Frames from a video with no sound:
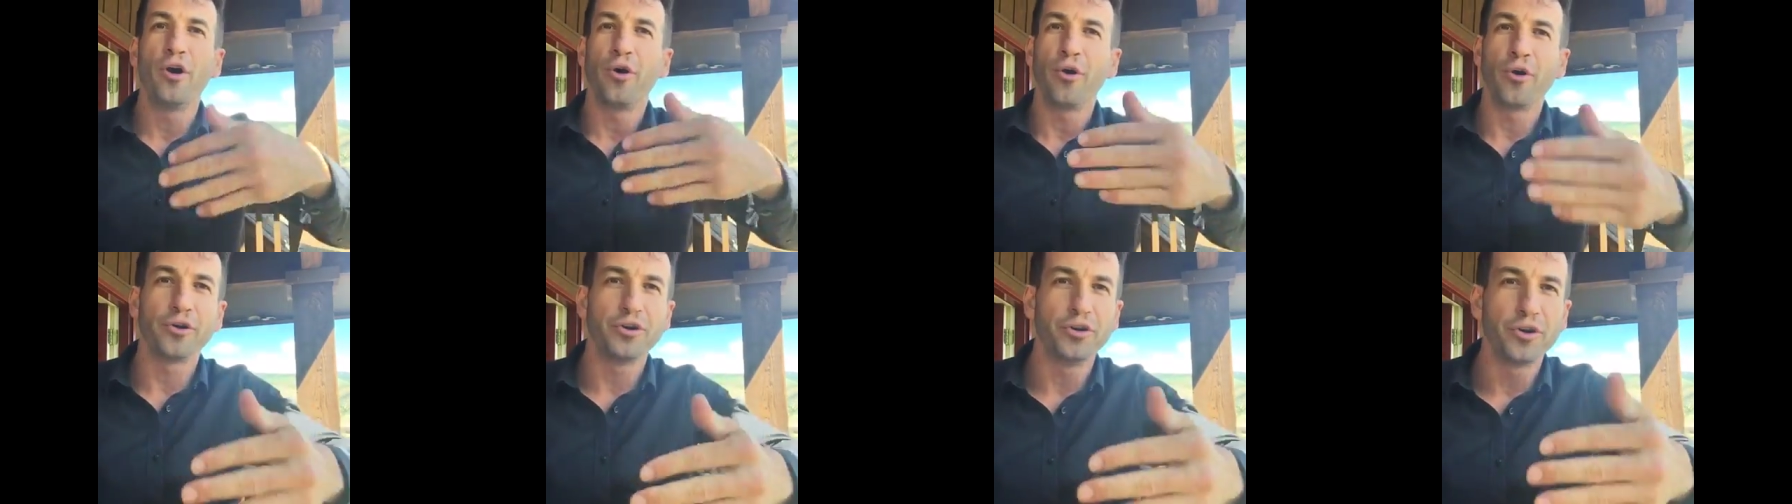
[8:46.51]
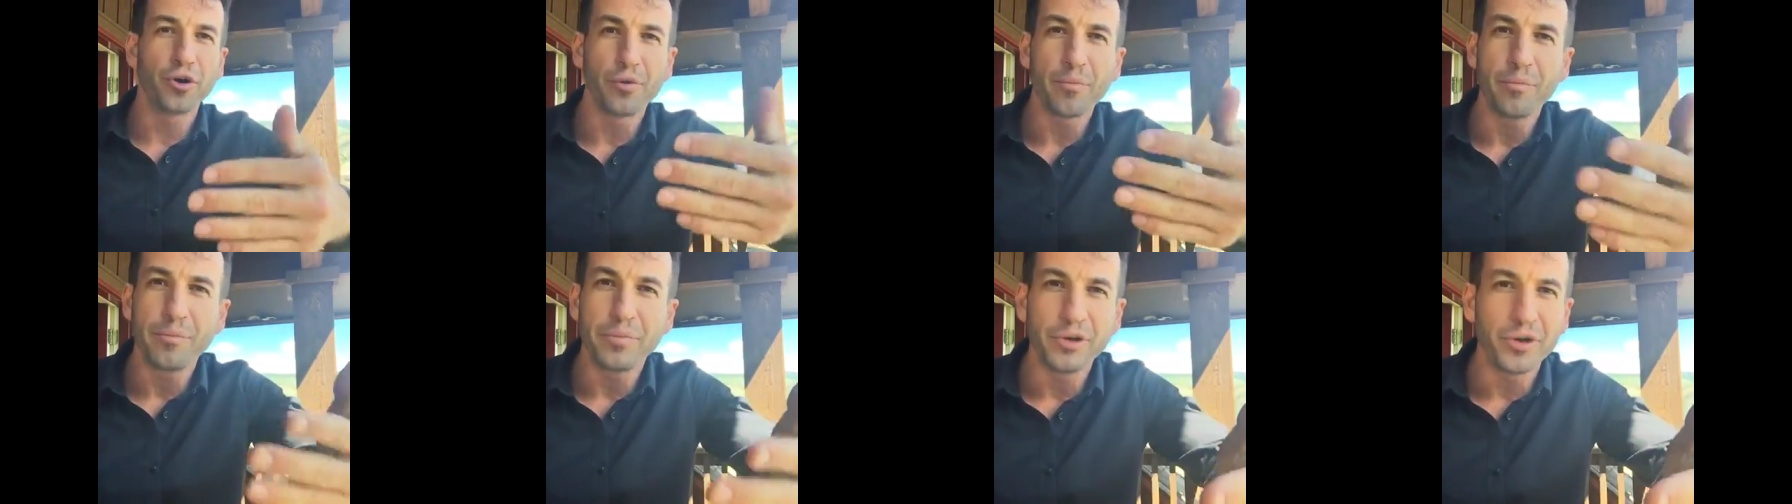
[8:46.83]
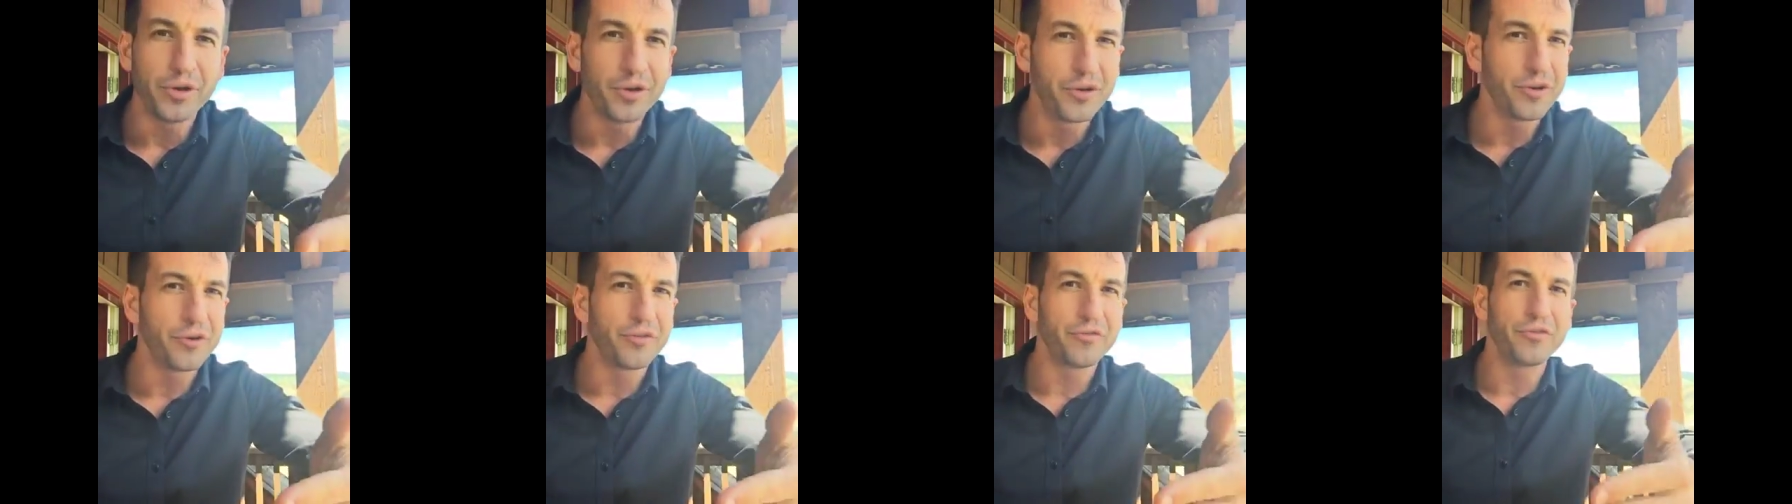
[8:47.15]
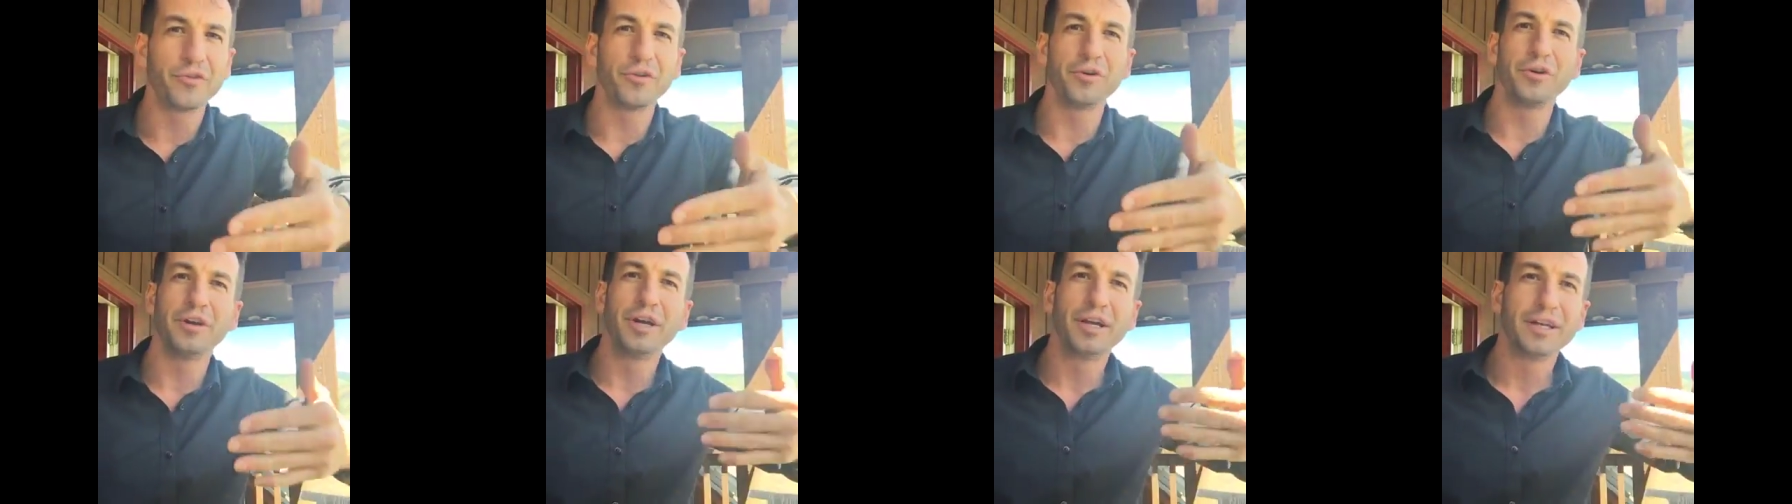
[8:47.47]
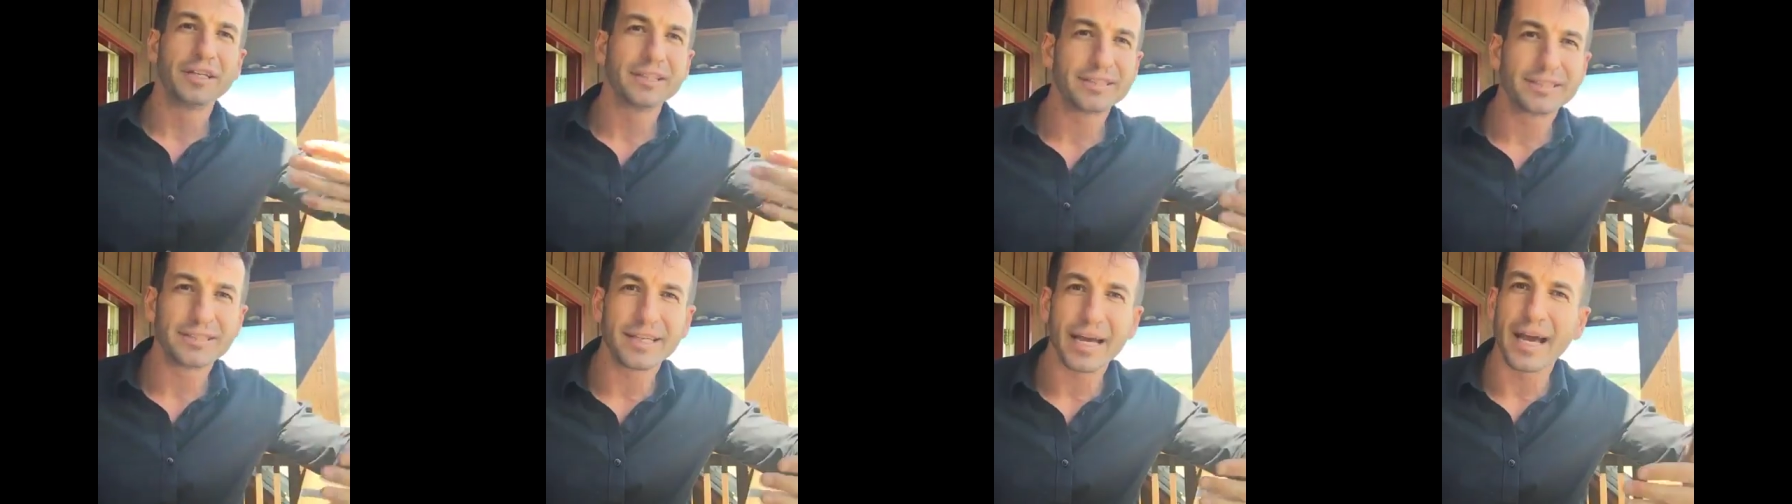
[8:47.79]
or your beautiful,
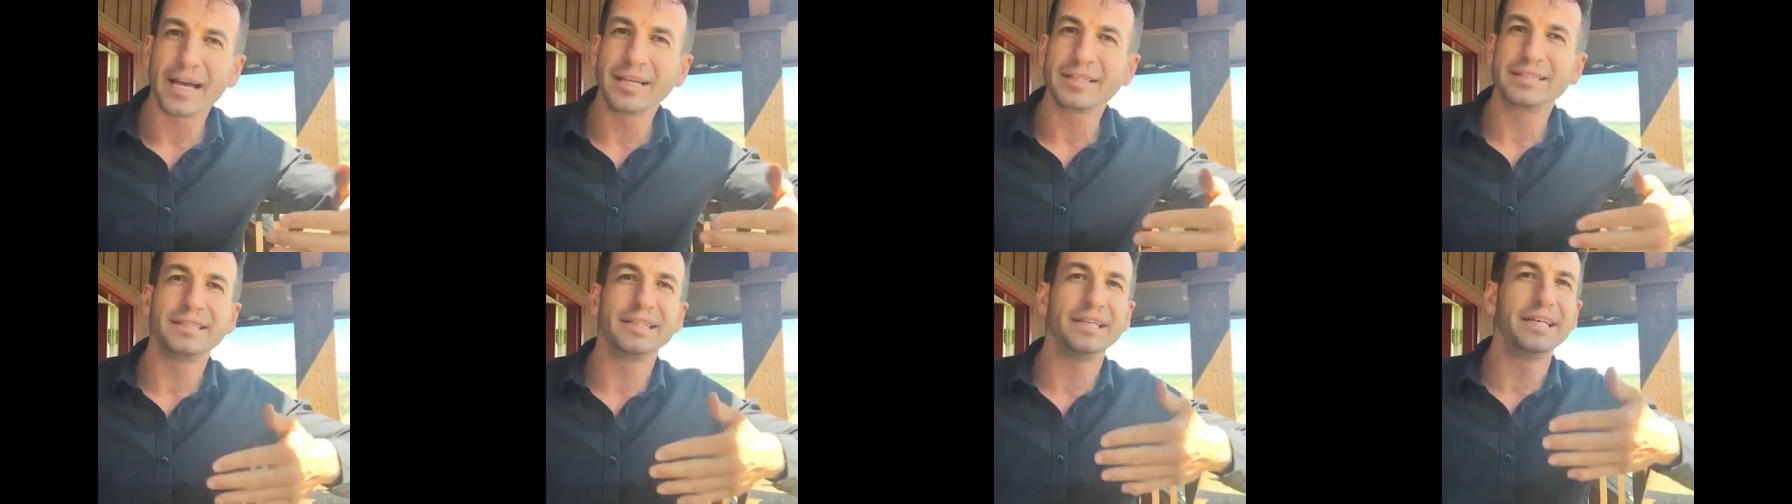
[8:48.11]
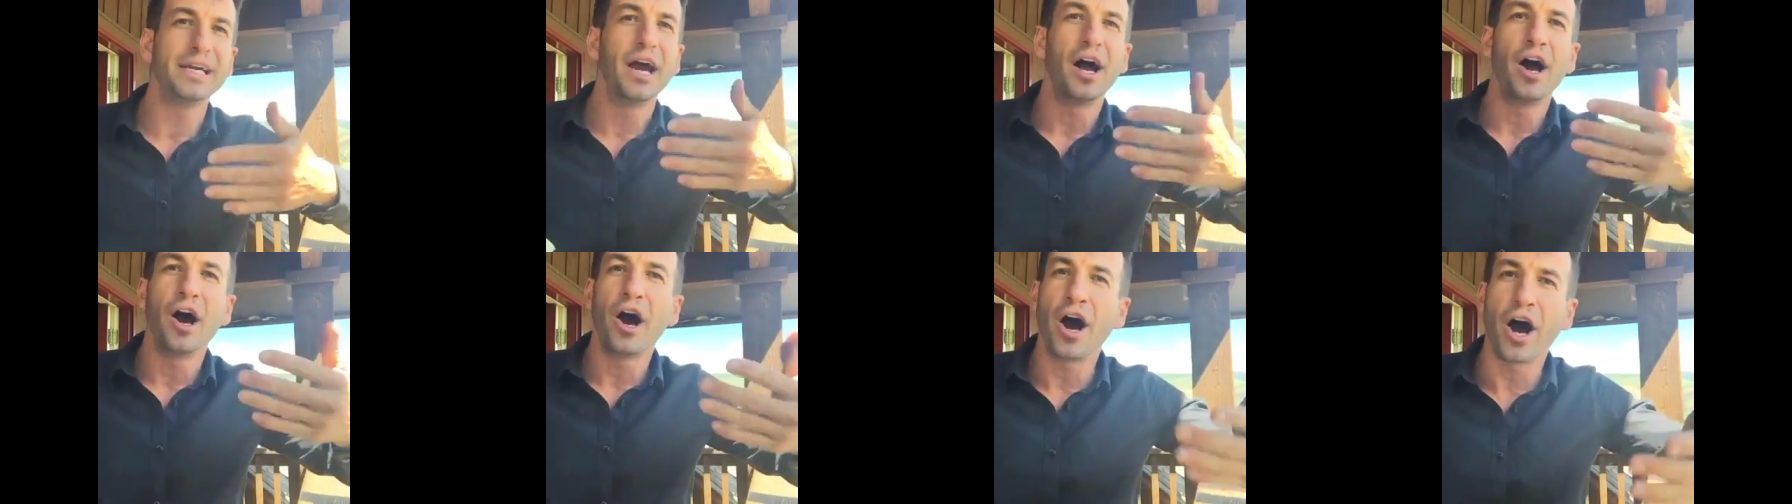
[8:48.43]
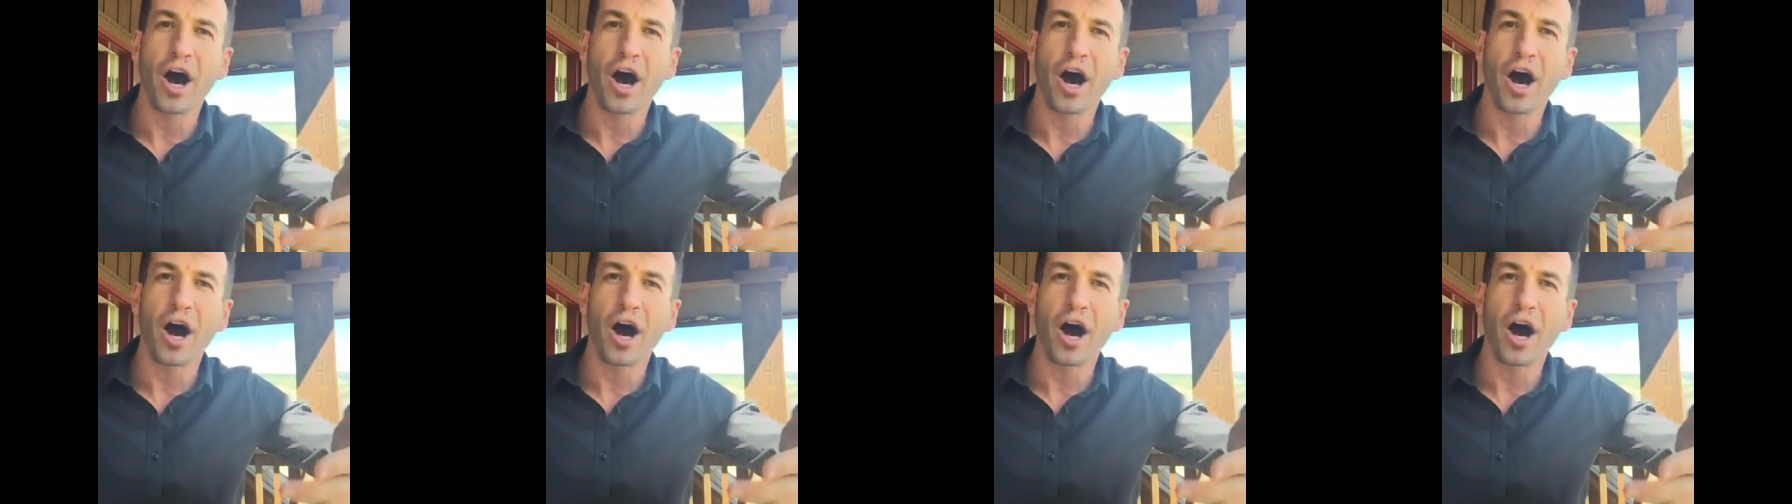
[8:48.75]
sexy,